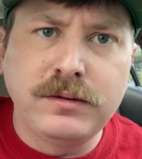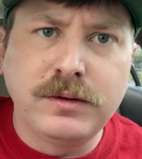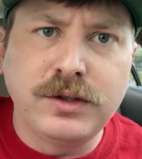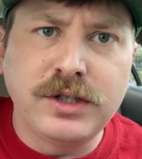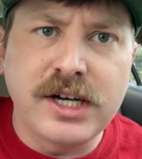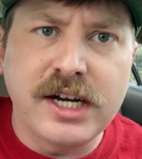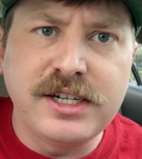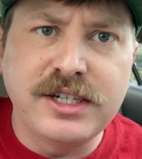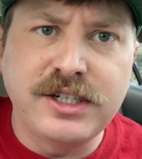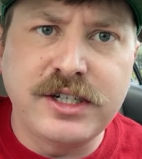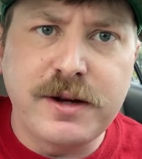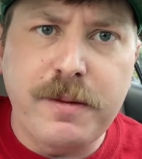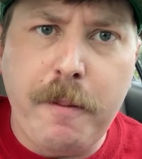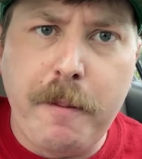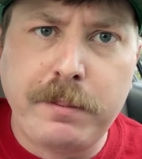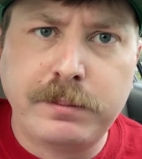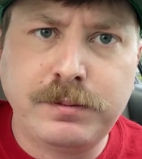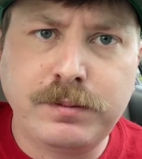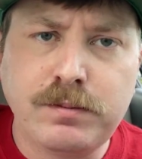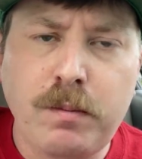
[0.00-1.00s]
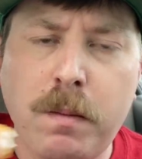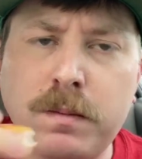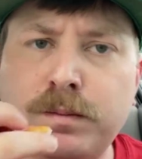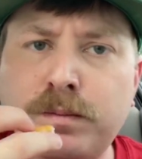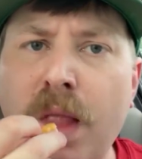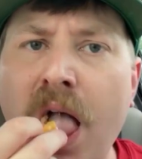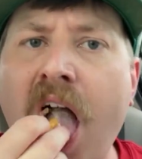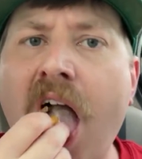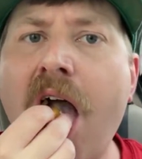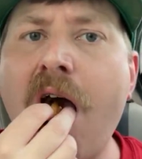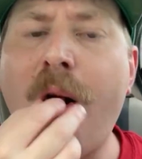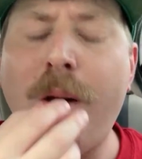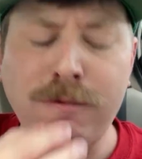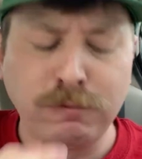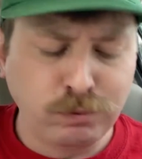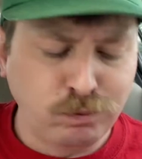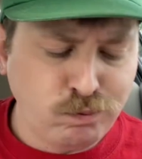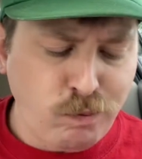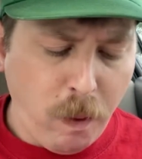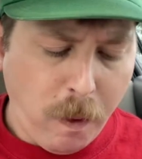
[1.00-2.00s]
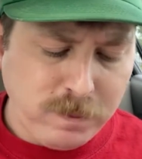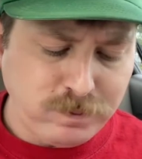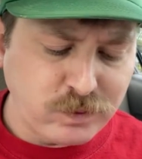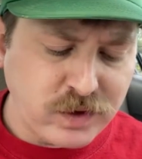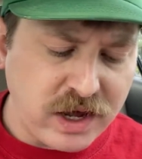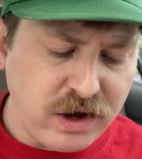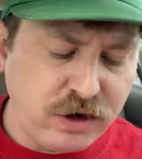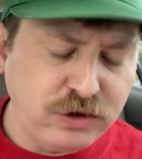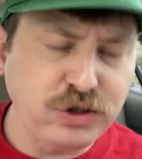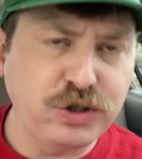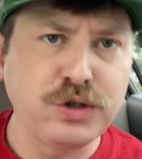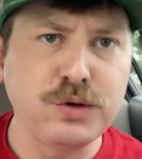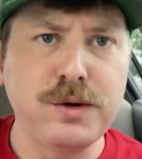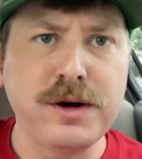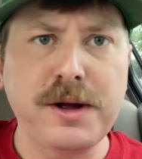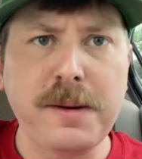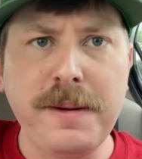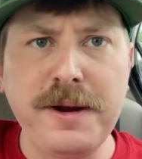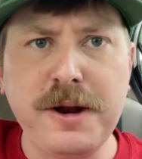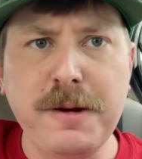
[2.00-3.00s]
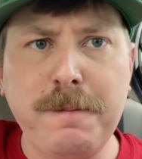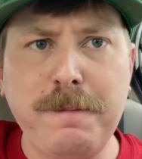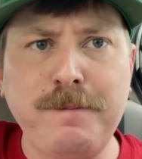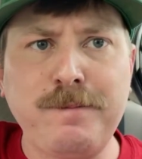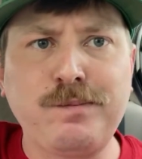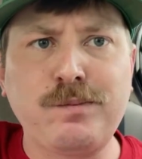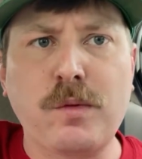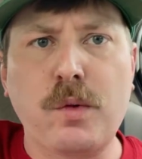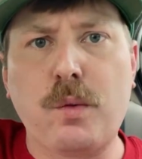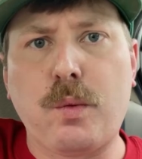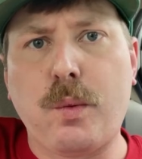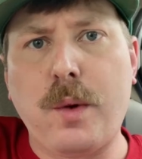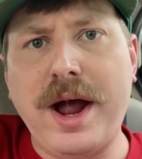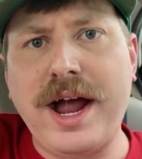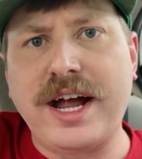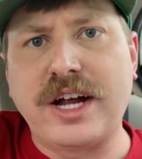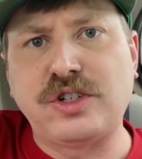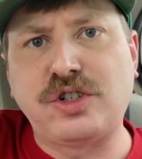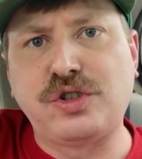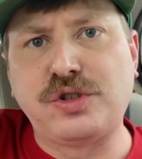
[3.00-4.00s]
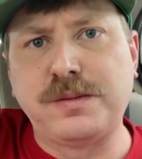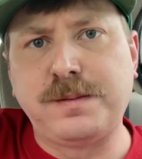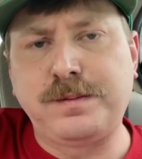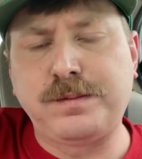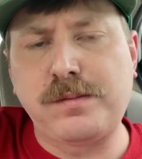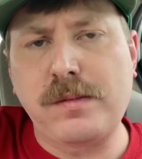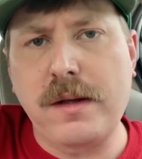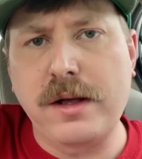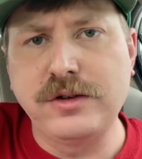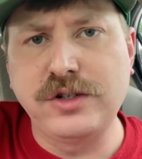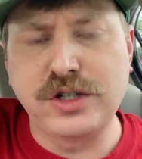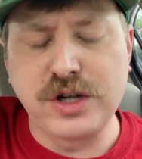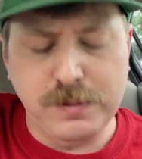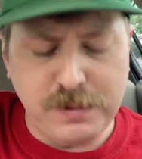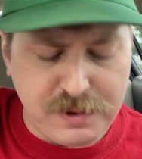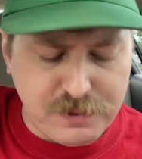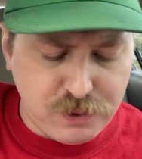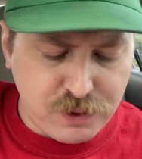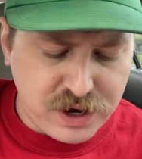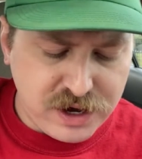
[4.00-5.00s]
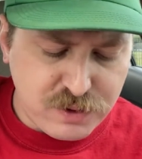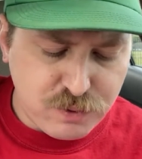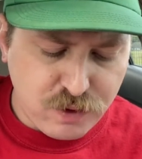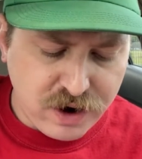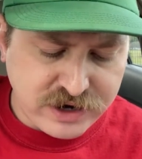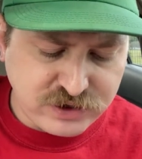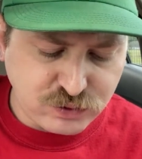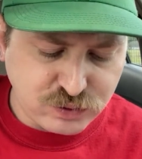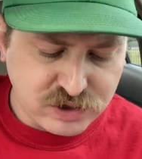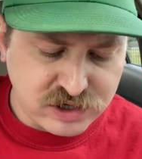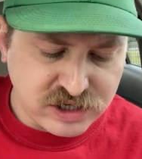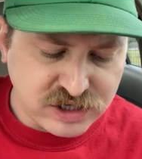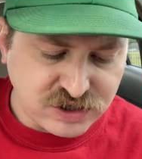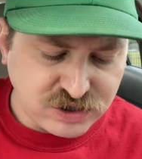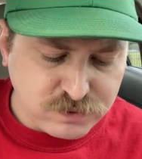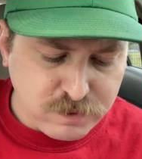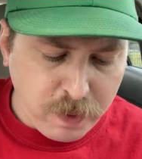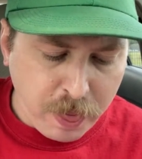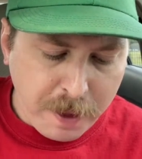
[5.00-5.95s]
Tasty. They also recommended ranch. Some people eat ranch with these.